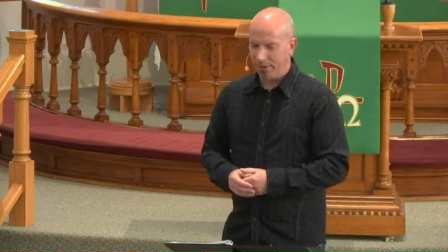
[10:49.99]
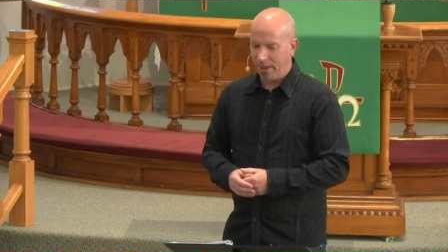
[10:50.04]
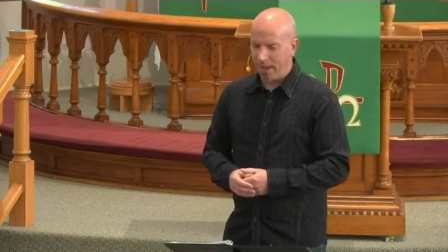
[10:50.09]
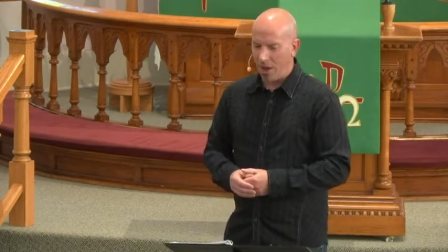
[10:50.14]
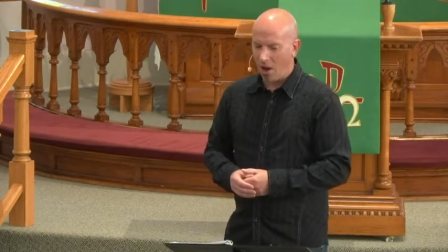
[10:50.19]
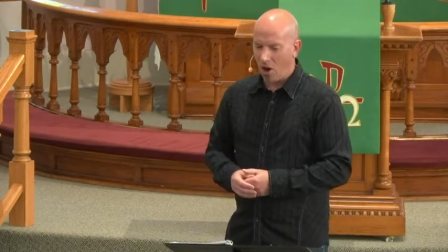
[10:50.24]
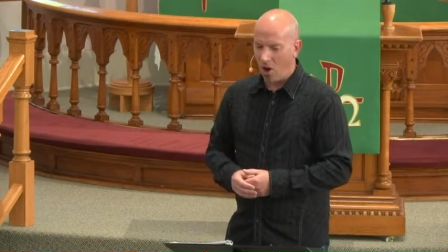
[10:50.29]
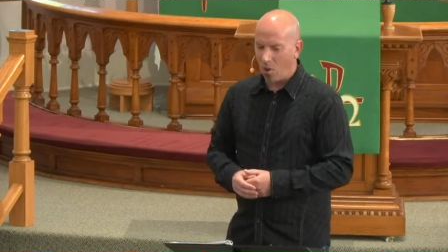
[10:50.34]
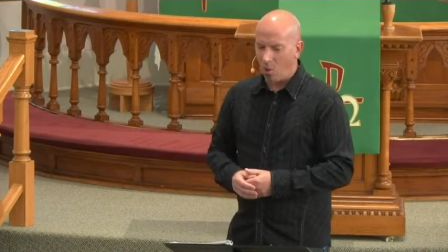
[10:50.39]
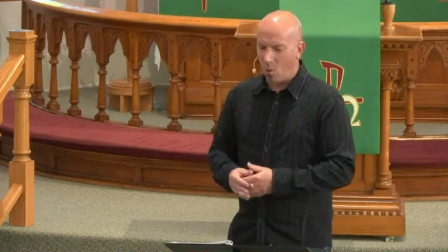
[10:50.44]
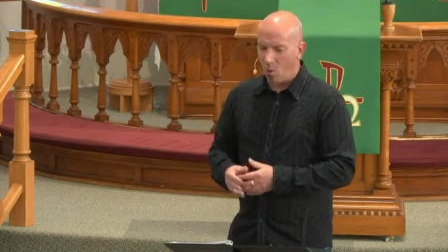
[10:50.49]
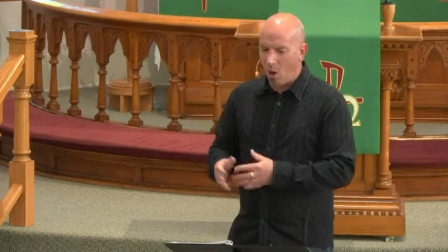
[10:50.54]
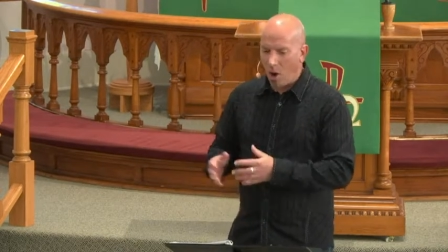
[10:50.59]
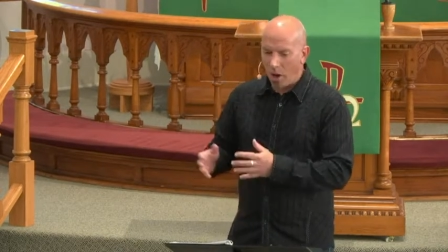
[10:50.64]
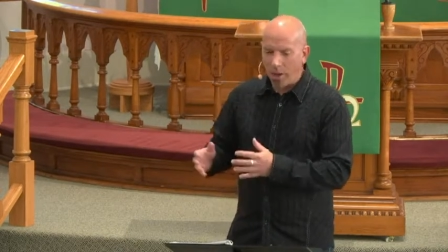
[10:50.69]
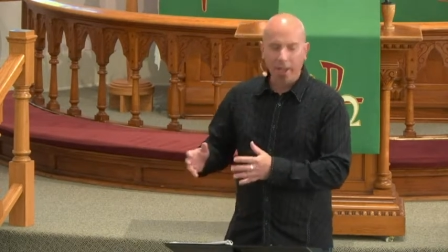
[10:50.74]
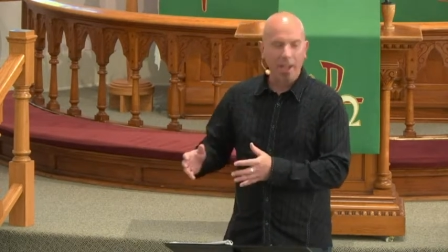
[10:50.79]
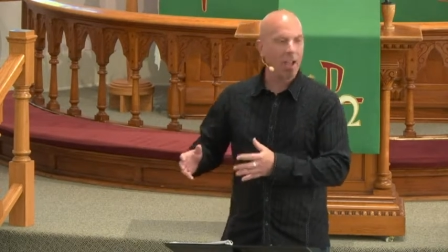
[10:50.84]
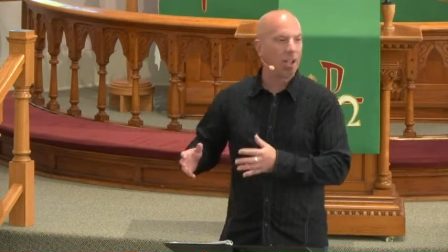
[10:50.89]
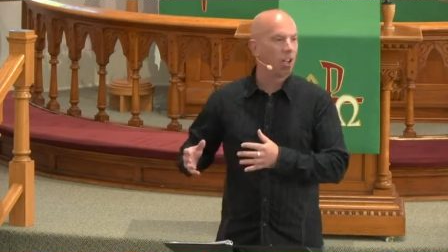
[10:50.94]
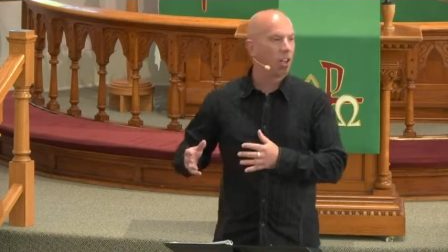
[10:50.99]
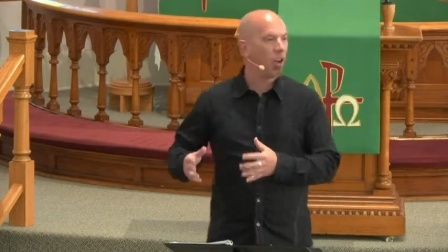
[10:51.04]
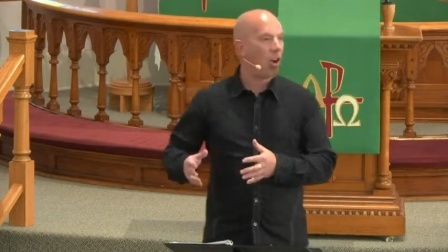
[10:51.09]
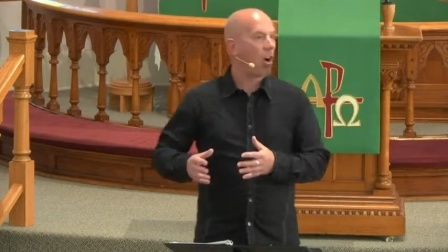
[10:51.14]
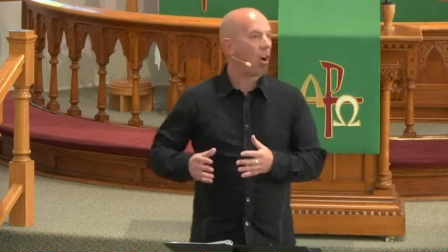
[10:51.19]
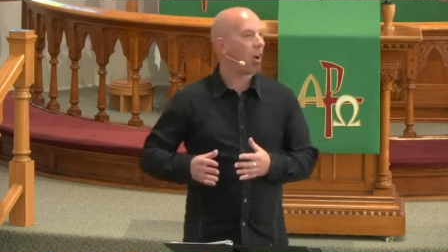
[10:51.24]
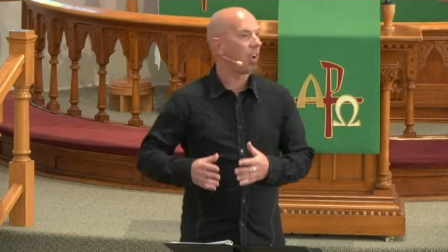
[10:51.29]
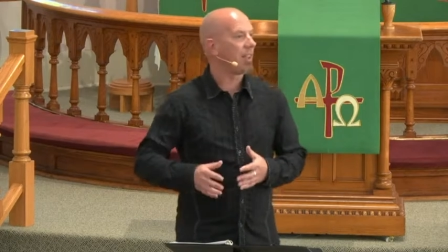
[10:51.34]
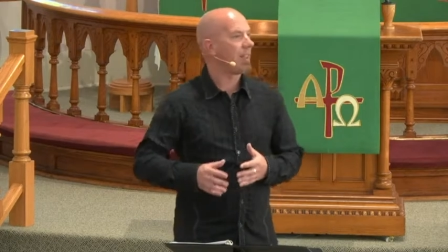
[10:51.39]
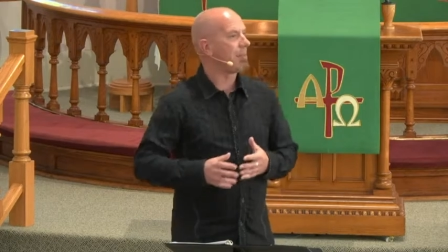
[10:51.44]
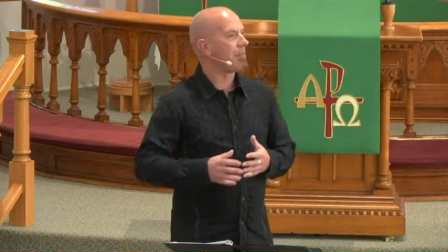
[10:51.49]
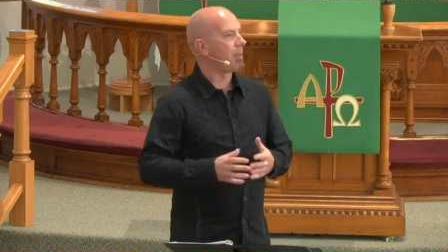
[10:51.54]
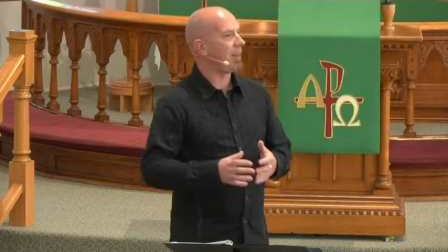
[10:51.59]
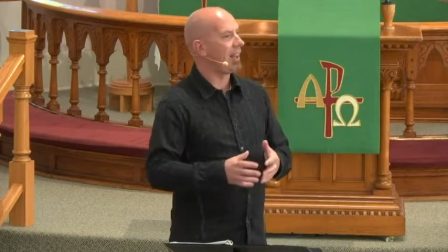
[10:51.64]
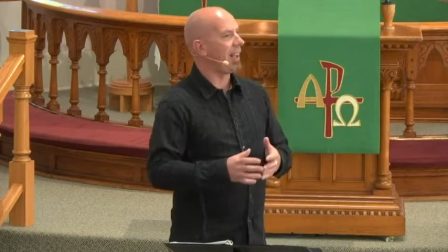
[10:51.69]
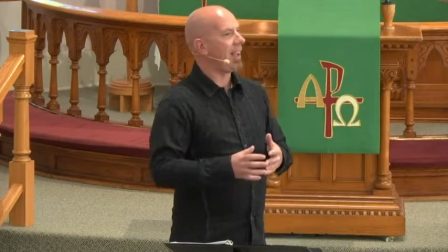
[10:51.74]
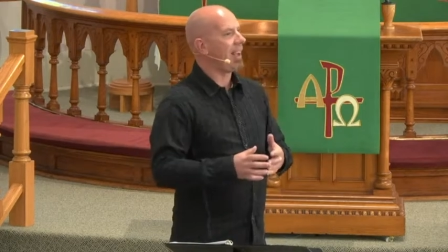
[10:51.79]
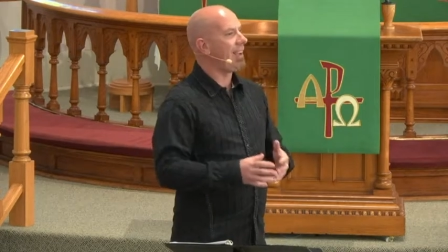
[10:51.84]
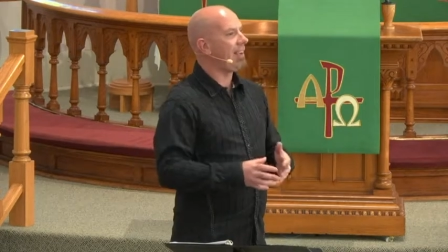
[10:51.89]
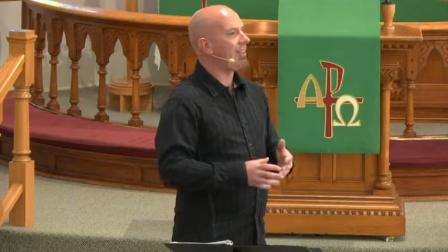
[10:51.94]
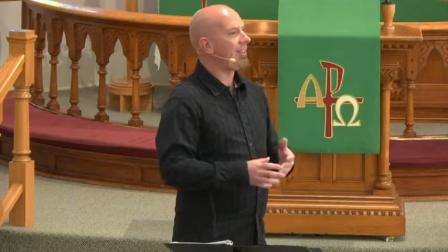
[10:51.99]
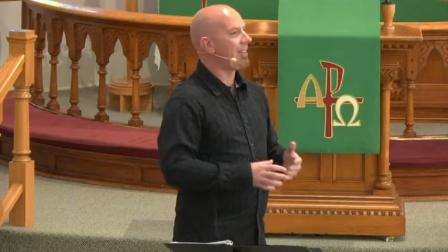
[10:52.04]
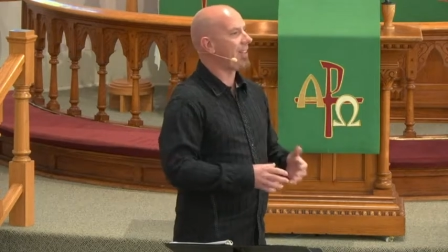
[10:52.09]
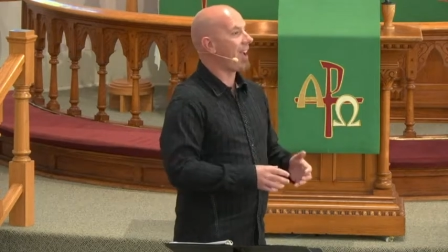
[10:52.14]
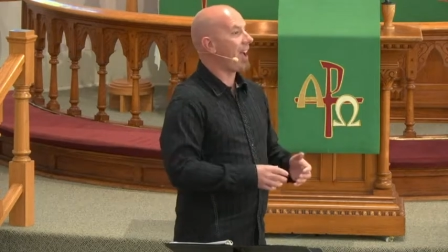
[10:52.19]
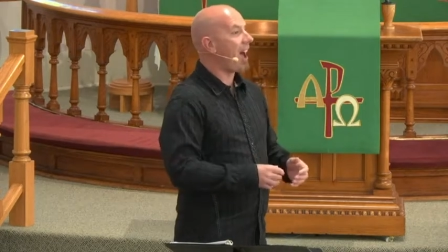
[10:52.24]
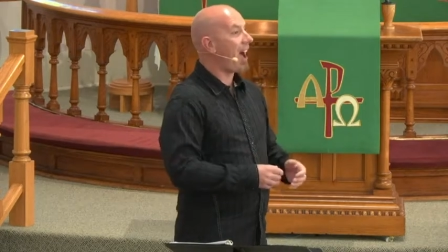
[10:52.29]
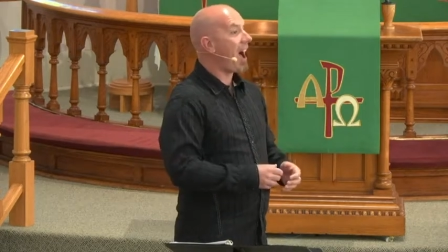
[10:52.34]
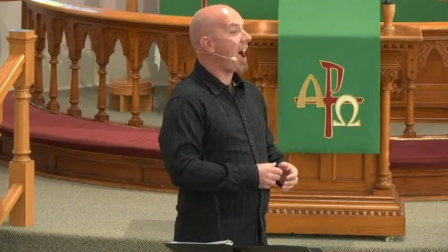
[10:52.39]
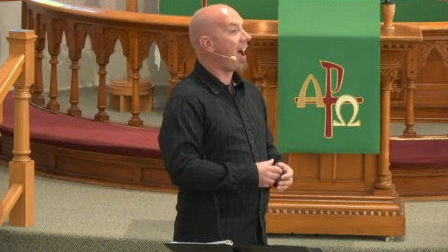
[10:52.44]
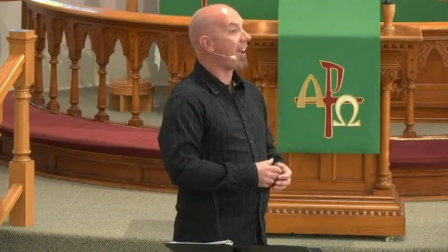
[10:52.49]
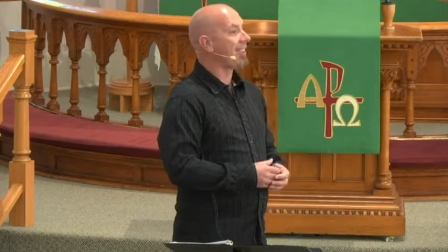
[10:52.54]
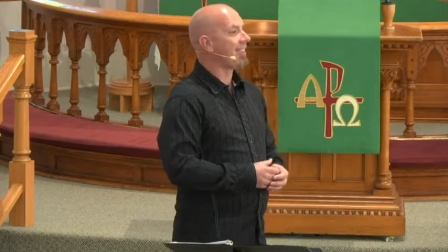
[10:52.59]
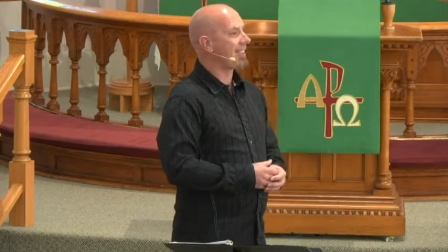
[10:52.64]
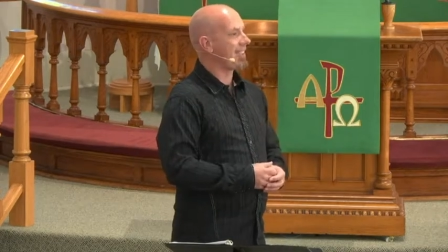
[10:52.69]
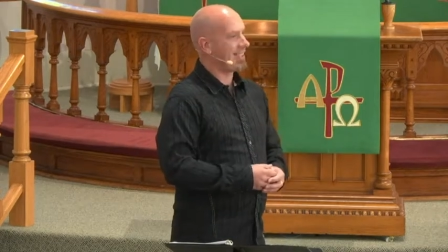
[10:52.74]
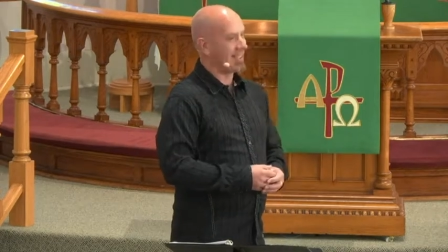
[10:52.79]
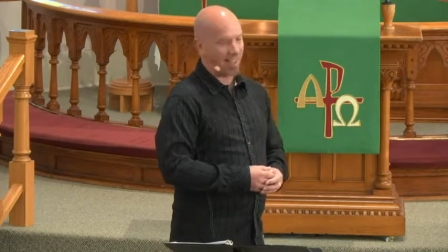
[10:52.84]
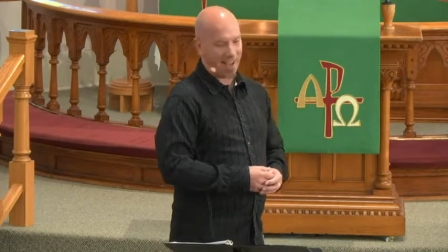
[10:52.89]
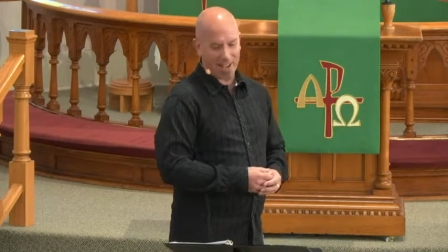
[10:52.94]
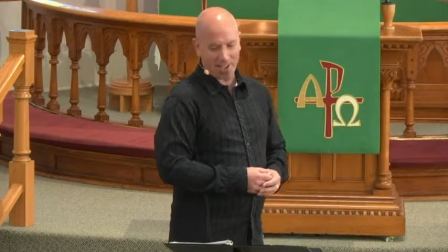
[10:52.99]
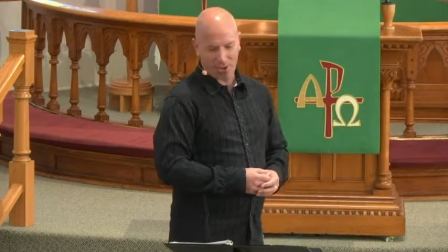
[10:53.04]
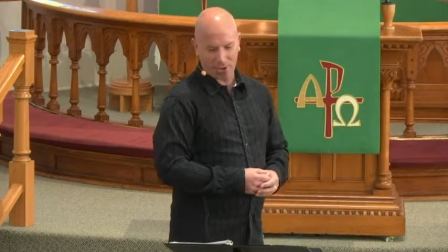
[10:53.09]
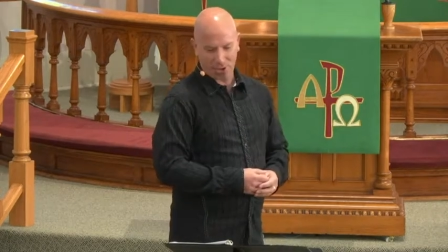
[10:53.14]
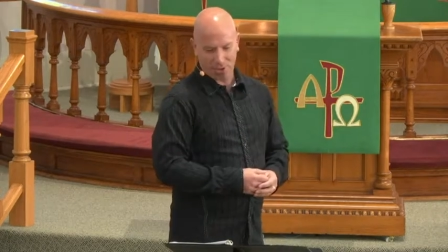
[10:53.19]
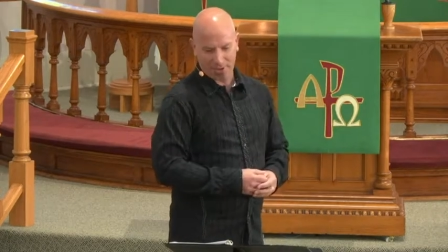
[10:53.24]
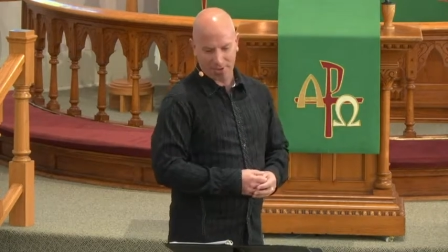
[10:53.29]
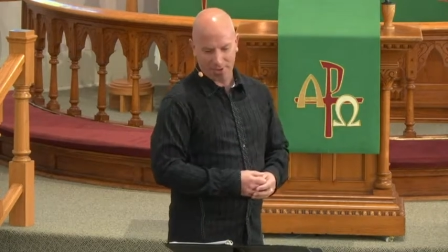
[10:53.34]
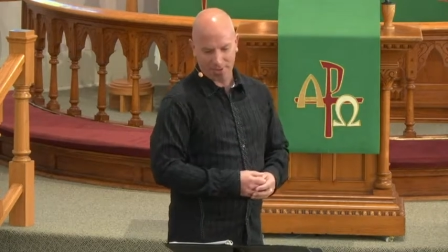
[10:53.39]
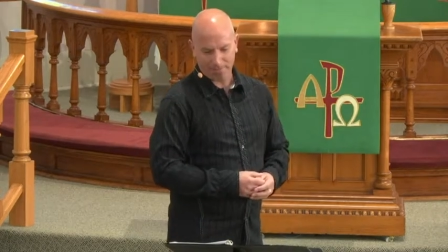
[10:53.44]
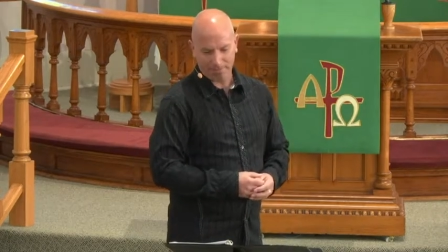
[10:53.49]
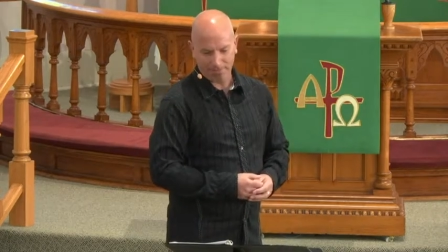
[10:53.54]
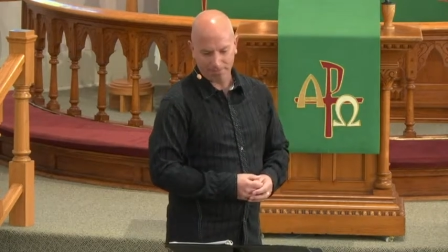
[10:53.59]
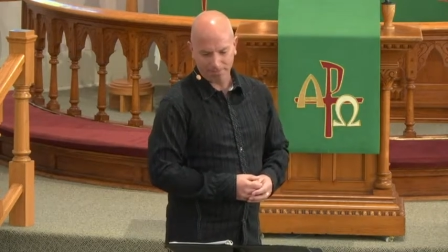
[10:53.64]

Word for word: They are walking along in the blazing hot desert,